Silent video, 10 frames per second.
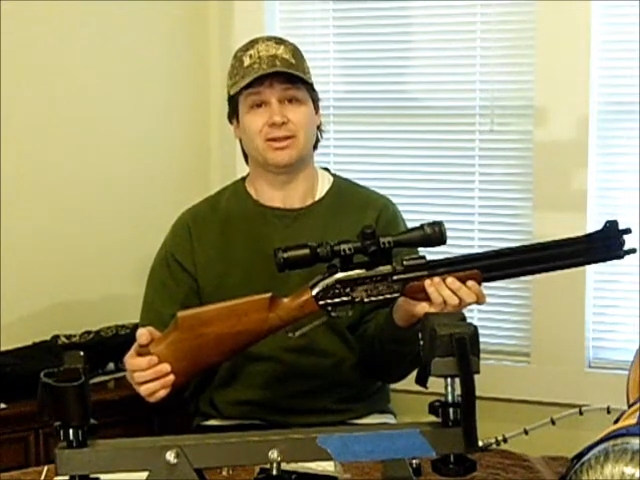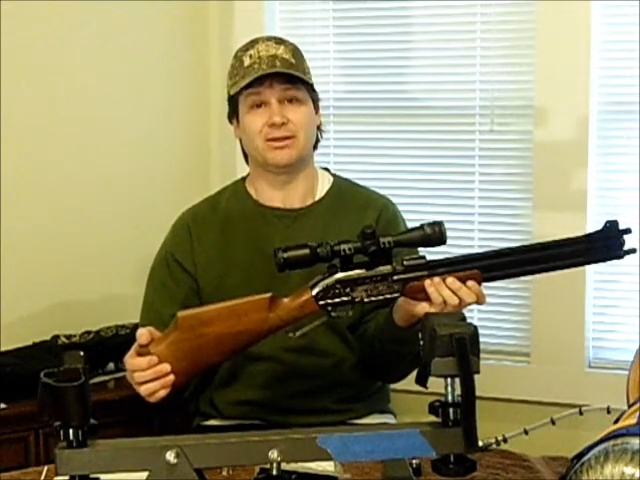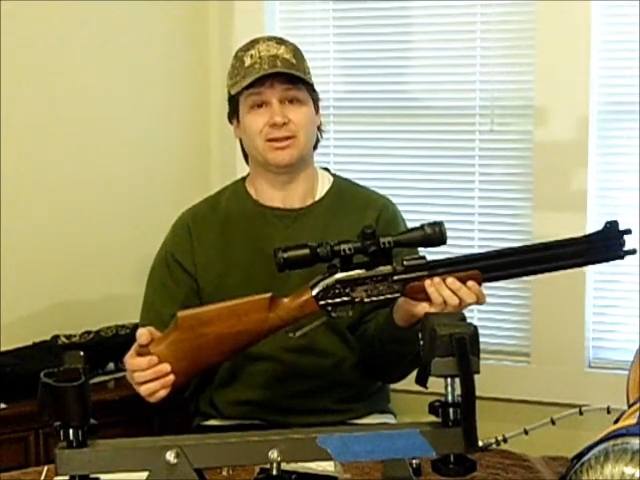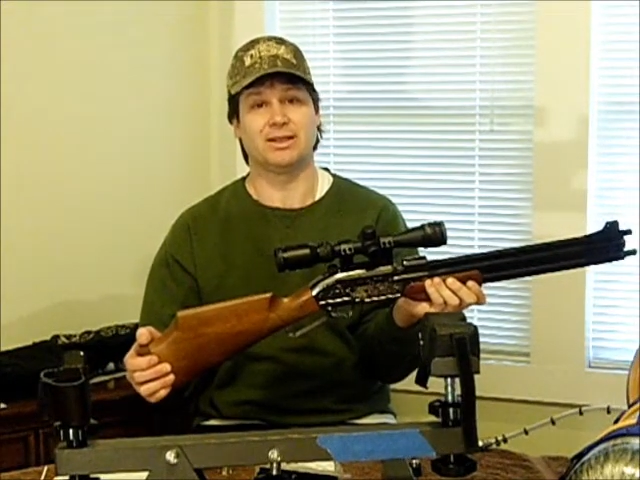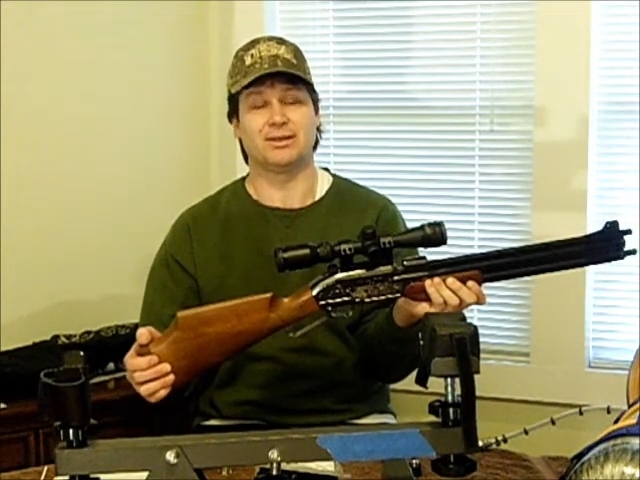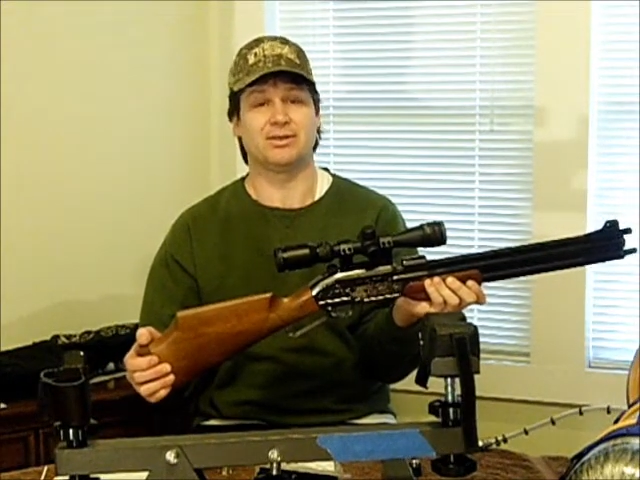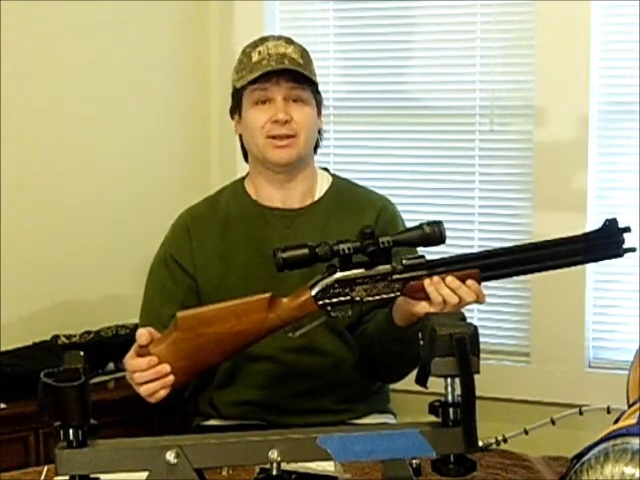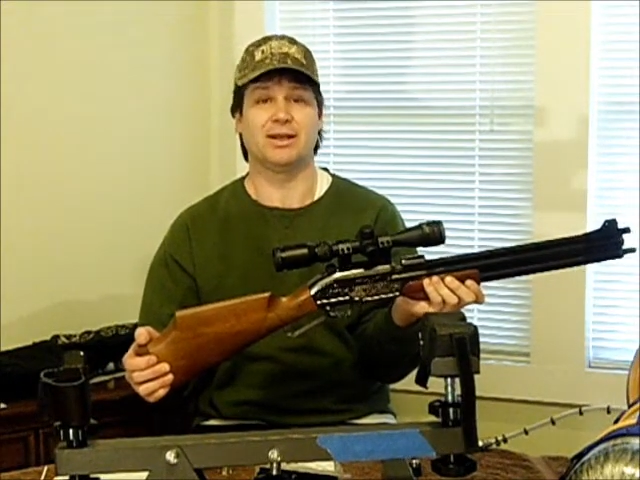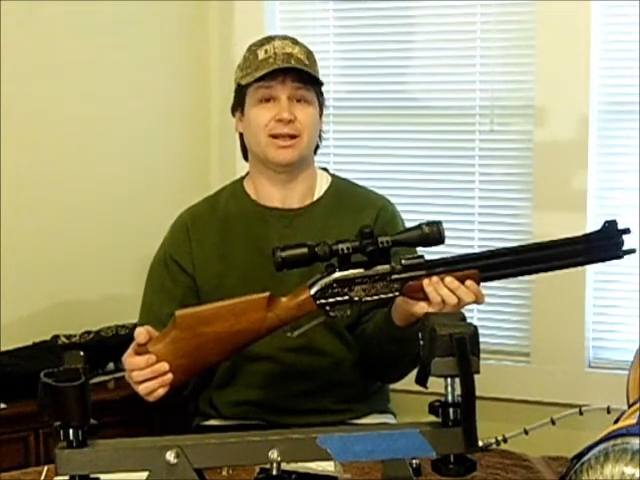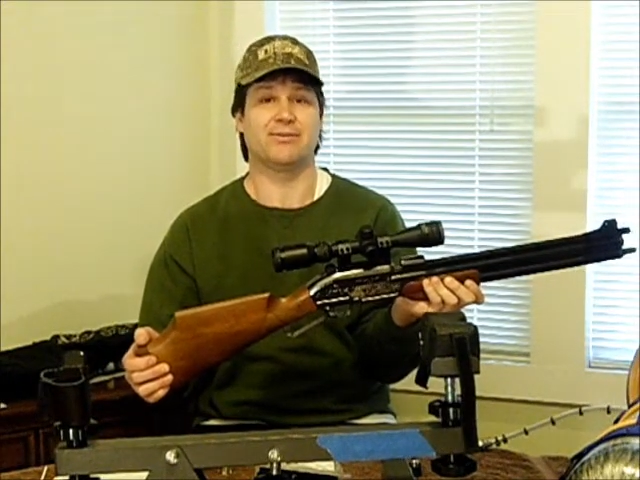I don't like to try
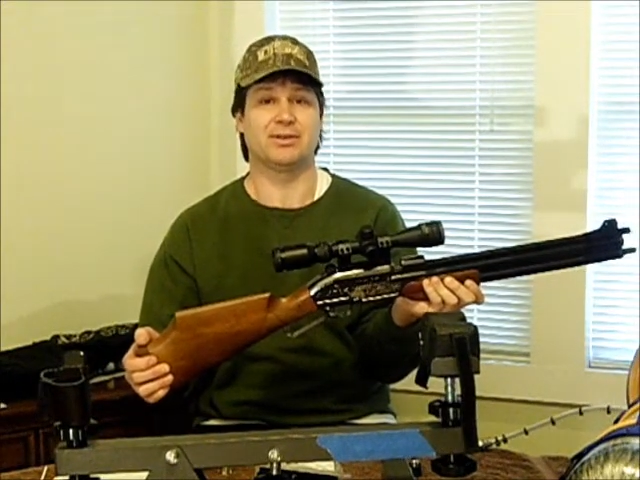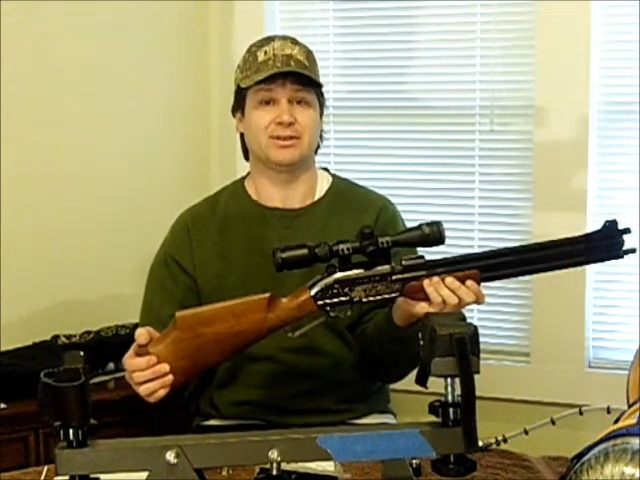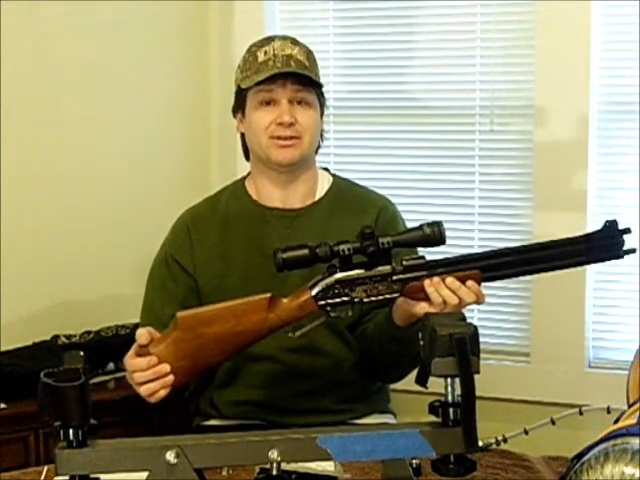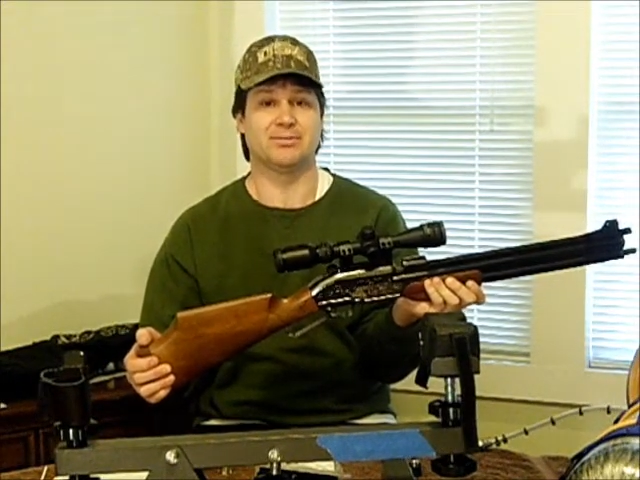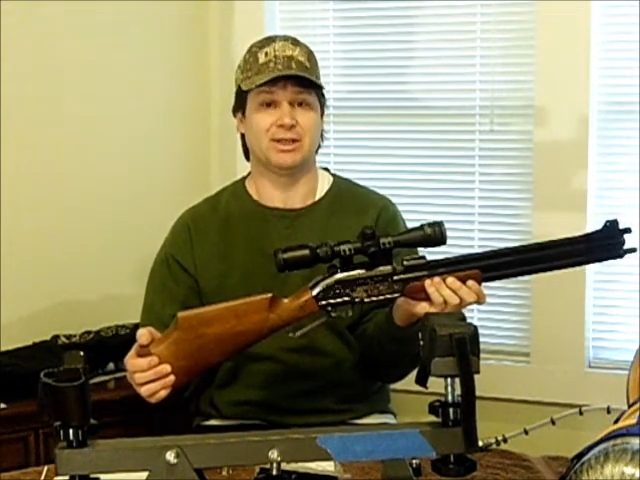to have to tilt my